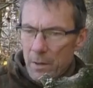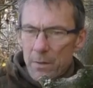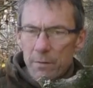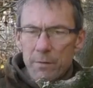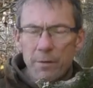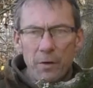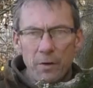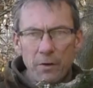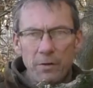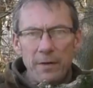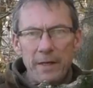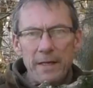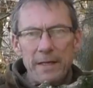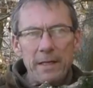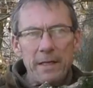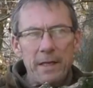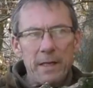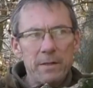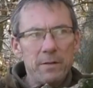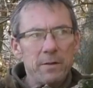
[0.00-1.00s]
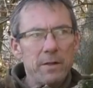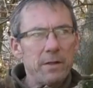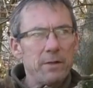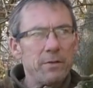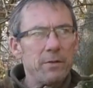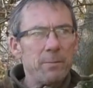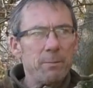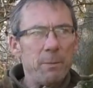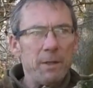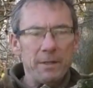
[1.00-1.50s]
Third thing that
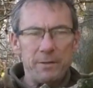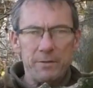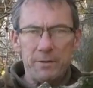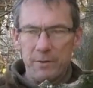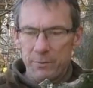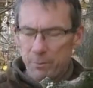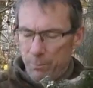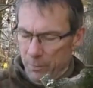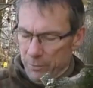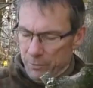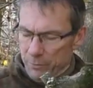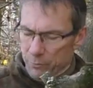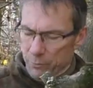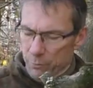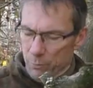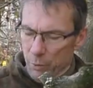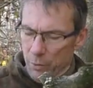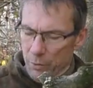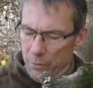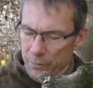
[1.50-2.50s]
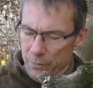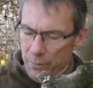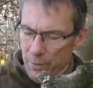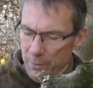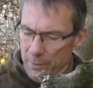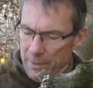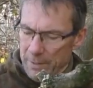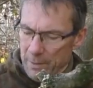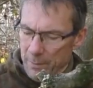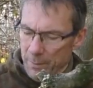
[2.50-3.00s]
it makes this mushroom worth
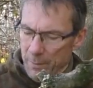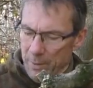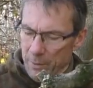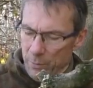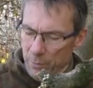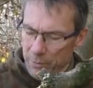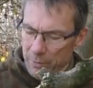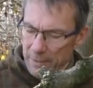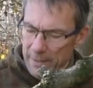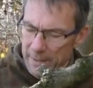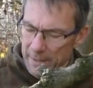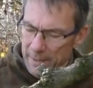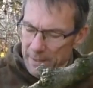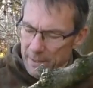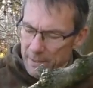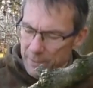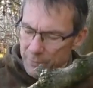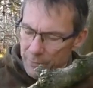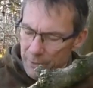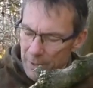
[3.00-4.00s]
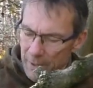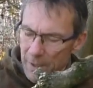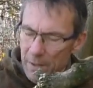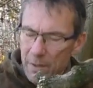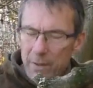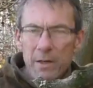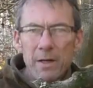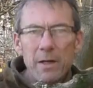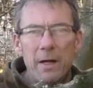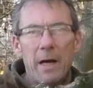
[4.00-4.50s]
knowing about is
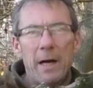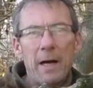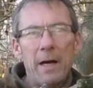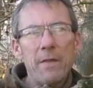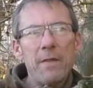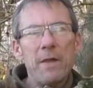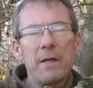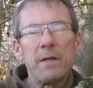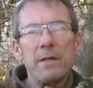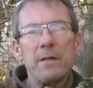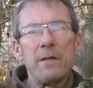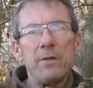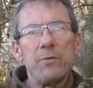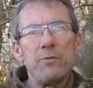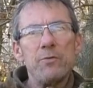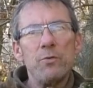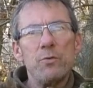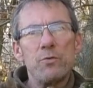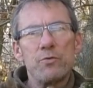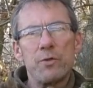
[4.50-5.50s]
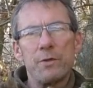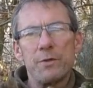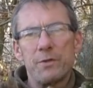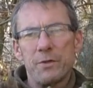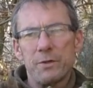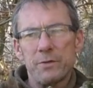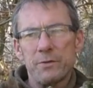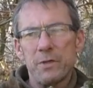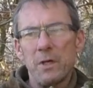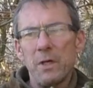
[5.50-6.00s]
that it is
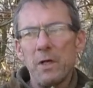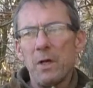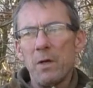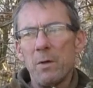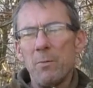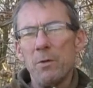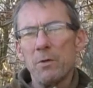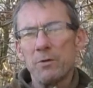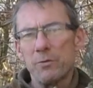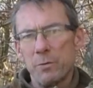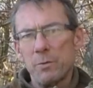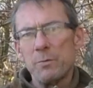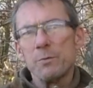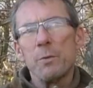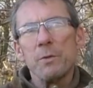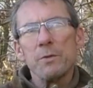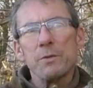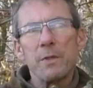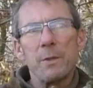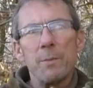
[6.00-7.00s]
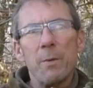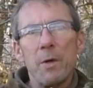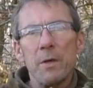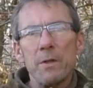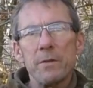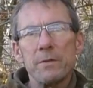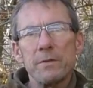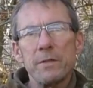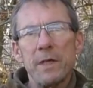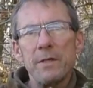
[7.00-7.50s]
nutritious. So a lot of mushrooms, whilst they
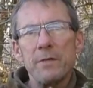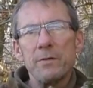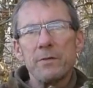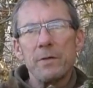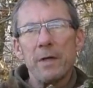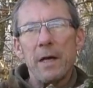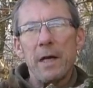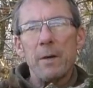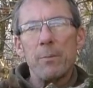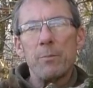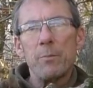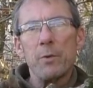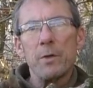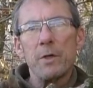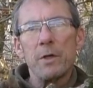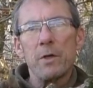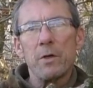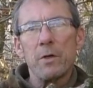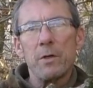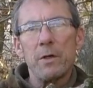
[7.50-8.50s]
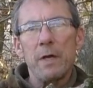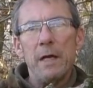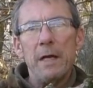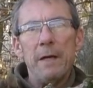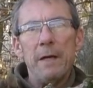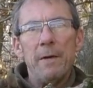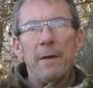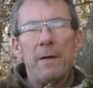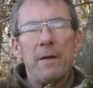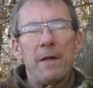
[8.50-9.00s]
might taste pretty good,
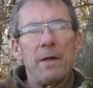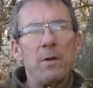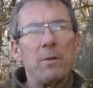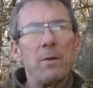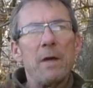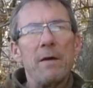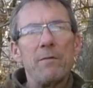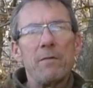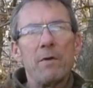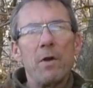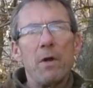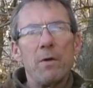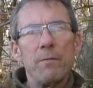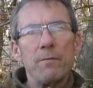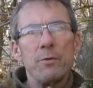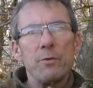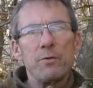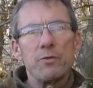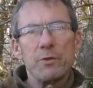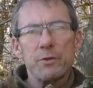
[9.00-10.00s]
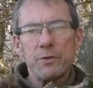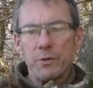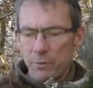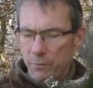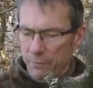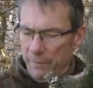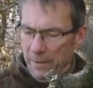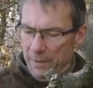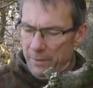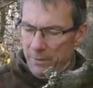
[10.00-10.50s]
they don't have a lot of
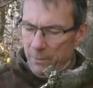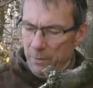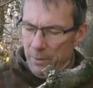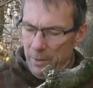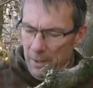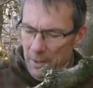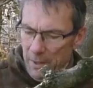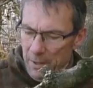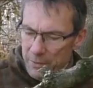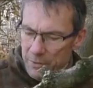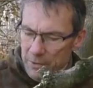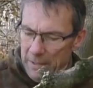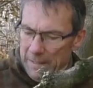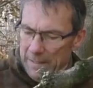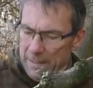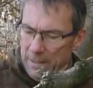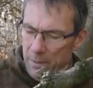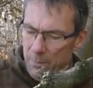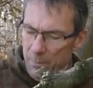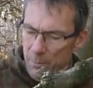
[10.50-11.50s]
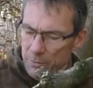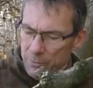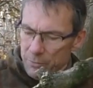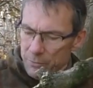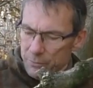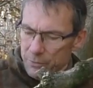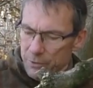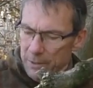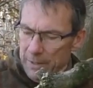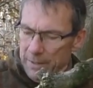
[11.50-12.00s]
nutritional value. Jelly
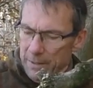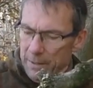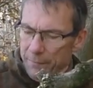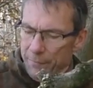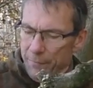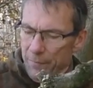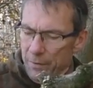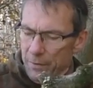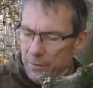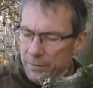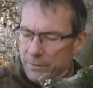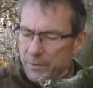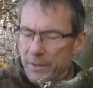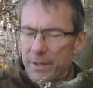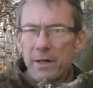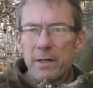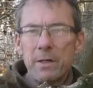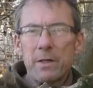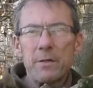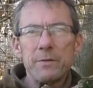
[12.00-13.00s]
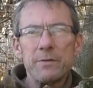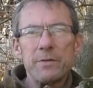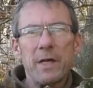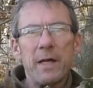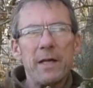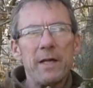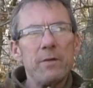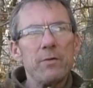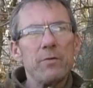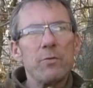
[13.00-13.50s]
ear fungus here
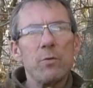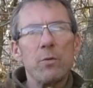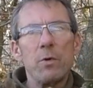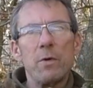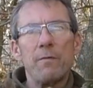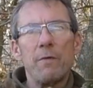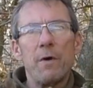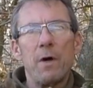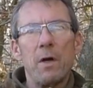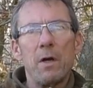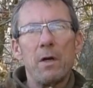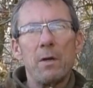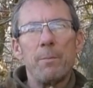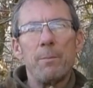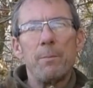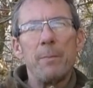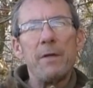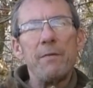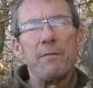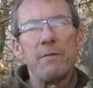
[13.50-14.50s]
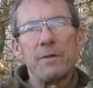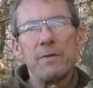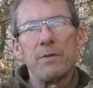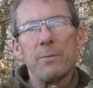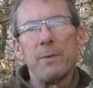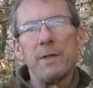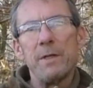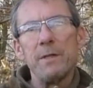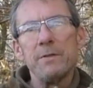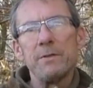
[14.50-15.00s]
contains all of our B
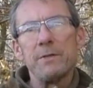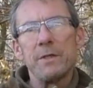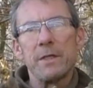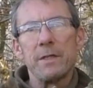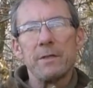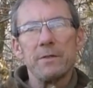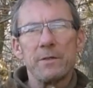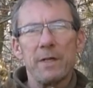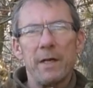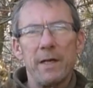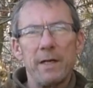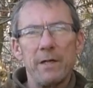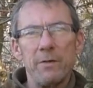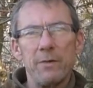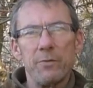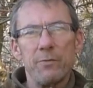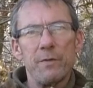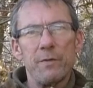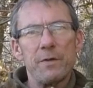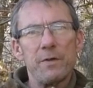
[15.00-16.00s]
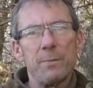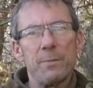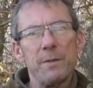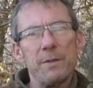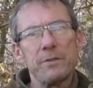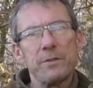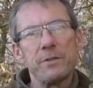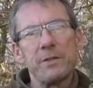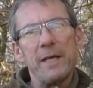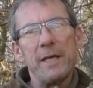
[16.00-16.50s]
vitamins. It contains
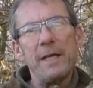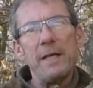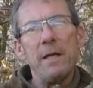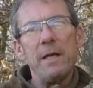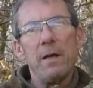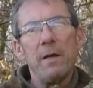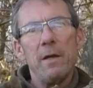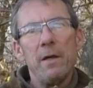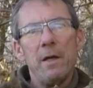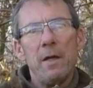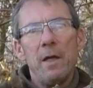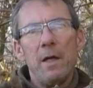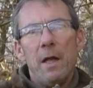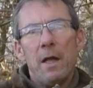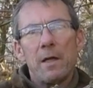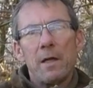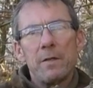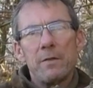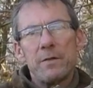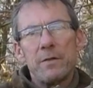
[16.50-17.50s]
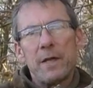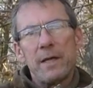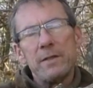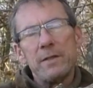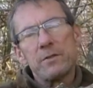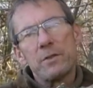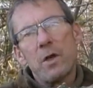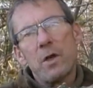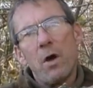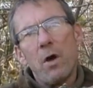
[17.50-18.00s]
vitamin C,
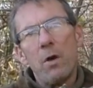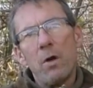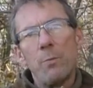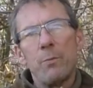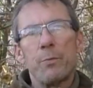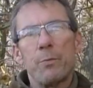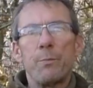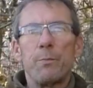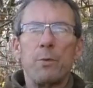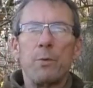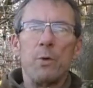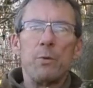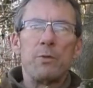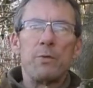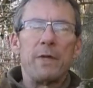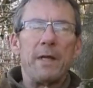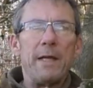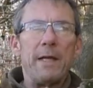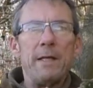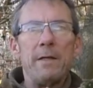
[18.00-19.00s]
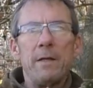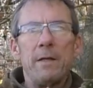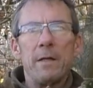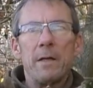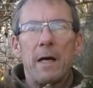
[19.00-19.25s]
contains carbs, protein.